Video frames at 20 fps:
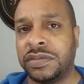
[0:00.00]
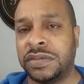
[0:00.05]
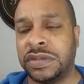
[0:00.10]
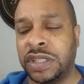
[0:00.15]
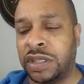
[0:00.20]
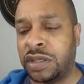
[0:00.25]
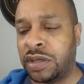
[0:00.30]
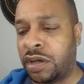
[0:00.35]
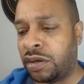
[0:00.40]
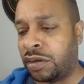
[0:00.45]

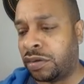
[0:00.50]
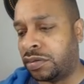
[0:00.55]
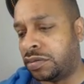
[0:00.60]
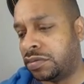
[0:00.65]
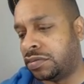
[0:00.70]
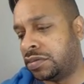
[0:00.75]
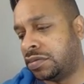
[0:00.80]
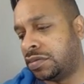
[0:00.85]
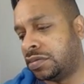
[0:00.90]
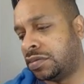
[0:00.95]
you know,
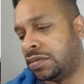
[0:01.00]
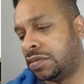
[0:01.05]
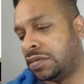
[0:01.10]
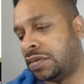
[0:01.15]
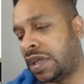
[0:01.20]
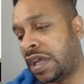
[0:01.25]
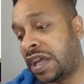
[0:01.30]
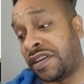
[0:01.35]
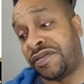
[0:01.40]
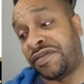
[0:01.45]

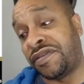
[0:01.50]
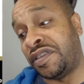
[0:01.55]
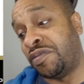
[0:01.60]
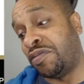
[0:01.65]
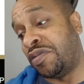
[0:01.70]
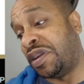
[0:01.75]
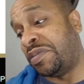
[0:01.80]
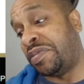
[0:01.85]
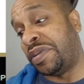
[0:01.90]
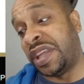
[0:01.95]

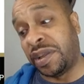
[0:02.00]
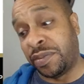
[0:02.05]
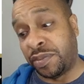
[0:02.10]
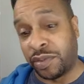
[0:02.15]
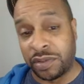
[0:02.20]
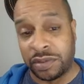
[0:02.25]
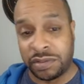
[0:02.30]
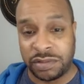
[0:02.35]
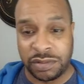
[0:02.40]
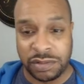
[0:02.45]
effing with
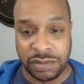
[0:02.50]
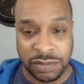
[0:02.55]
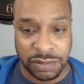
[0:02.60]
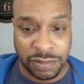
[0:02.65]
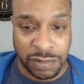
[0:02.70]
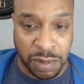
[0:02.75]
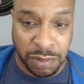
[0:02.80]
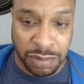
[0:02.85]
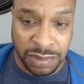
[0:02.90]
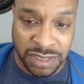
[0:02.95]
people,
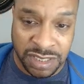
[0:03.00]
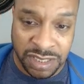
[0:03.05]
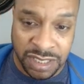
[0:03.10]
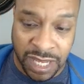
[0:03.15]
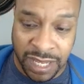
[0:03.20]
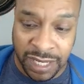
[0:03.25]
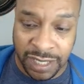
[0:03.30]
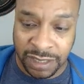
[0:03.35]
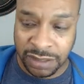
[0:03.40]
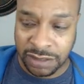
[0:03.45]
we would
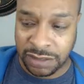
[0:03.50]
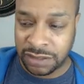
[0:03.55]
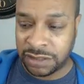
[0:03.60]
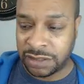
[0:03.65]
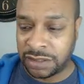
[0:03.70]
say.